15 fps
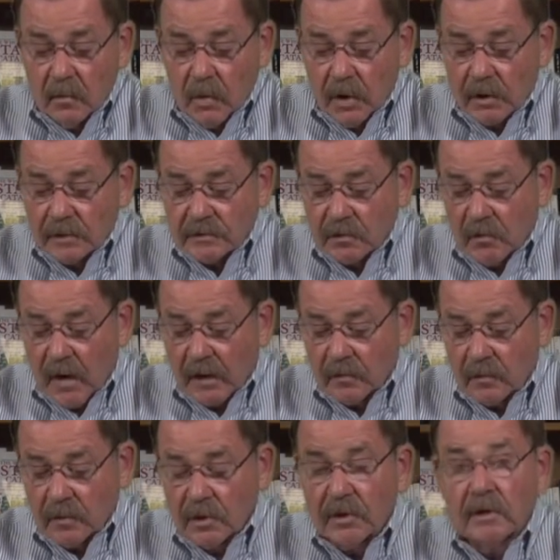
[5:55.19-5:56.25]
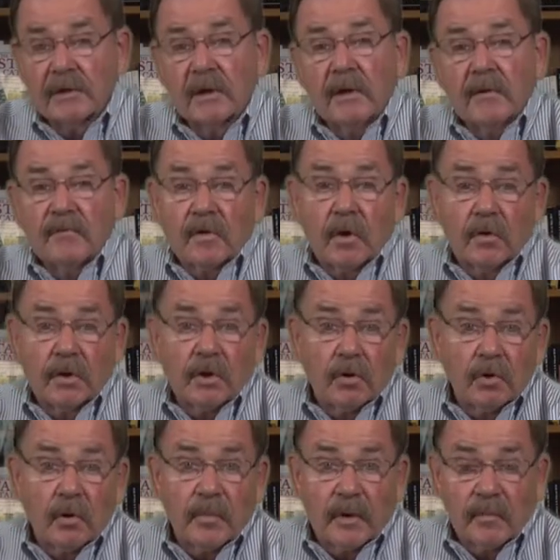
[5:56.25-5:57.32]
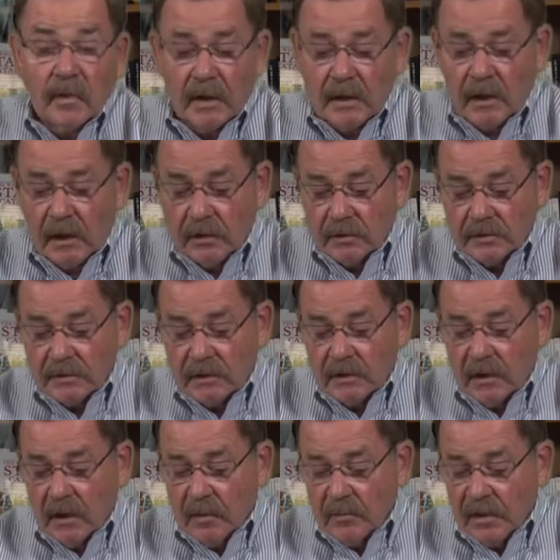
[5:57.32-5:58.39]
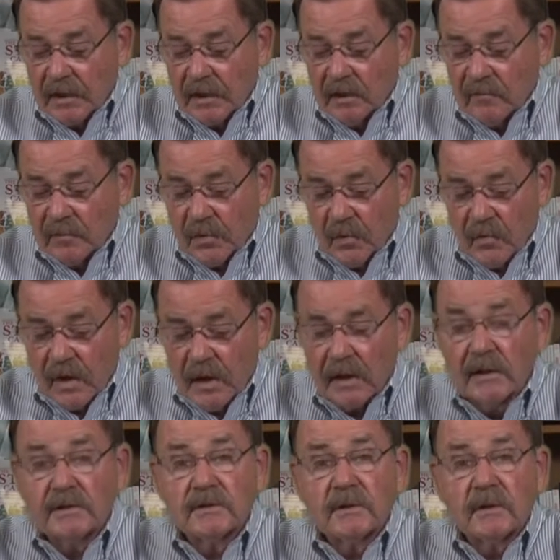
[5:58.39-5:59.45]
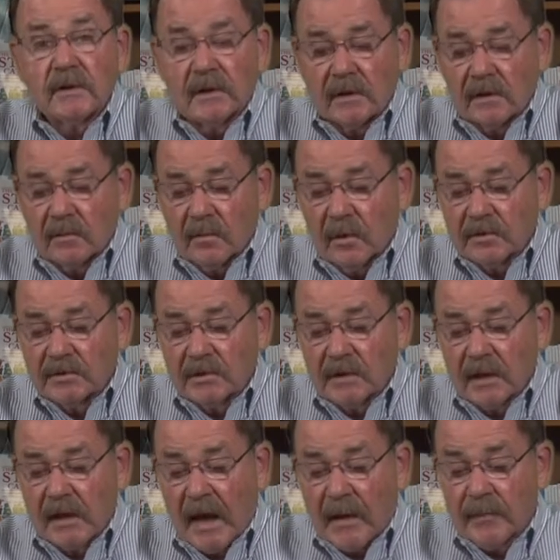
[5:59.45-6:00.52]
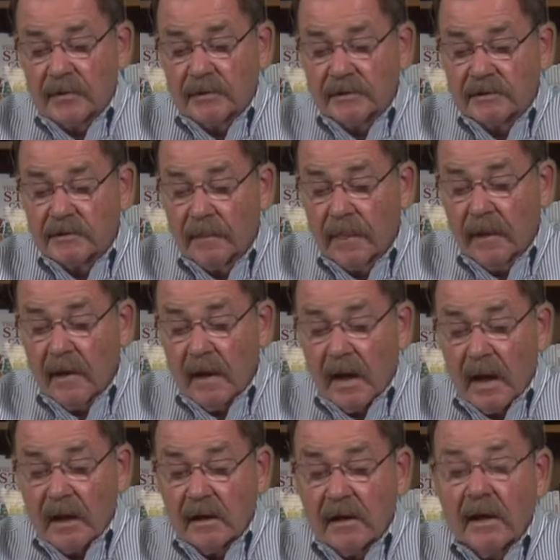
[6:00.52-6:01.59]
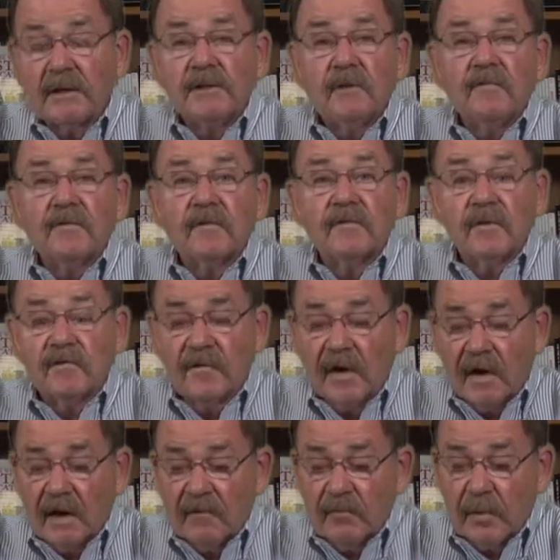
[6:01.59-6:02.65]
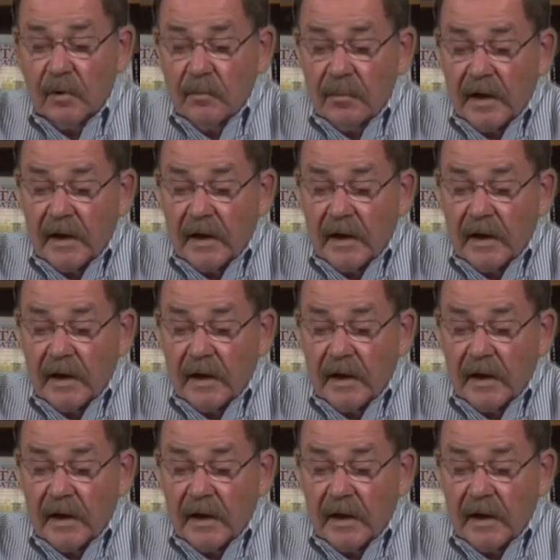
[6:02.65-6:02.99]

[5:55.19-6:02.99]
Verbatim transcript: workers around the world. If you go to Europe on May Day, you'll see plenty of parades in most of the capitals. And in 1955, Pope